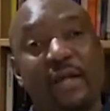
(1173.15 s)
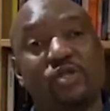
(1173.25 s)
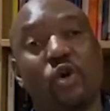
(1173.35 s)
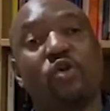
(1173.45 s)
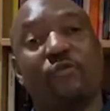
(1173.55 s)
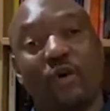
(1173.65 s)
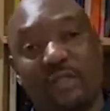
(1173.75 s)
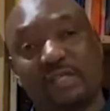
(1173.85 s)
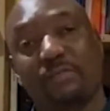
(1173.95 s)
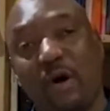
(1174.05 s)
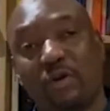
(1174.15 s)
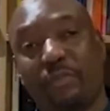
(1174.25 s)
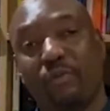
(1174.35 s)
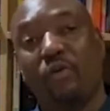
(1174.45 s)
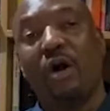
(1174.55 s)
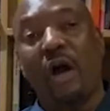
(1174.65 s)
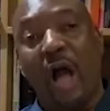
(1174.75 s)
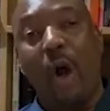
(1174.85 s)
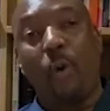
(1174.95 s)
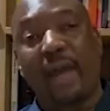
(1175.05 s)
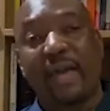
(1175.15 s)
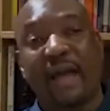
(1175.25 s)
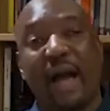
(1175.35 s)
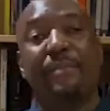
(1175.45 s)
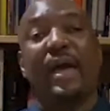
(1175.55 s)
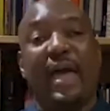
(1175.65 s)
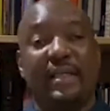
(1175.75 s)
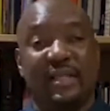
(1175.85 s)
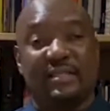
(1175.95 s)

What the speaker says: And so you've got this multiple waking up,